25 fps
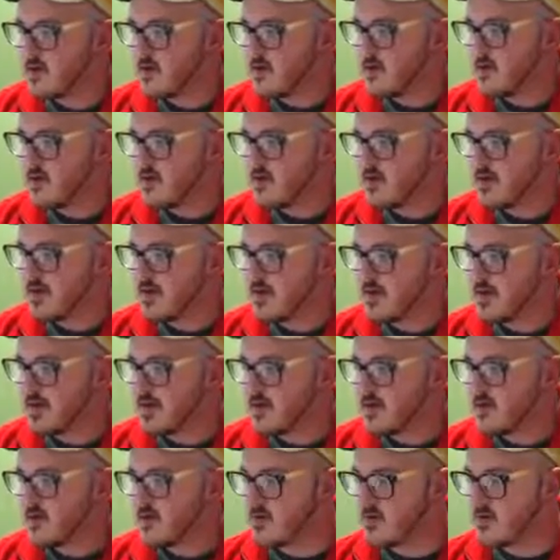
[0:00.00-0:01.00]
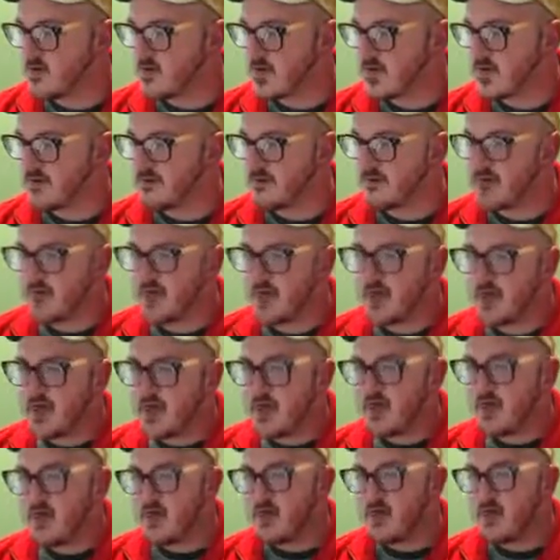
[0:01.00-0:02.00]
You guys a little better.
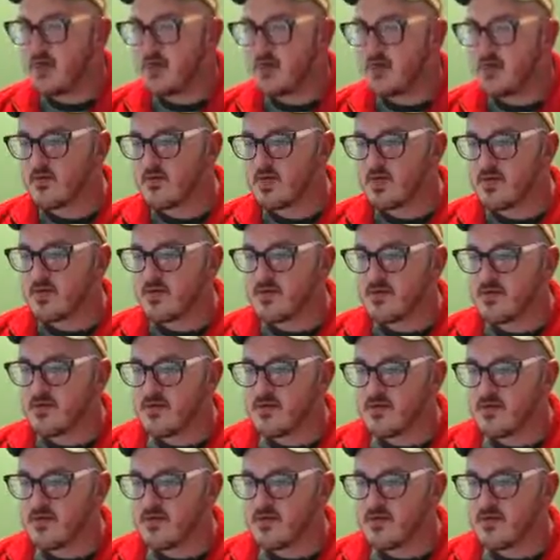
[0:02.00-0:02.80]
Alright.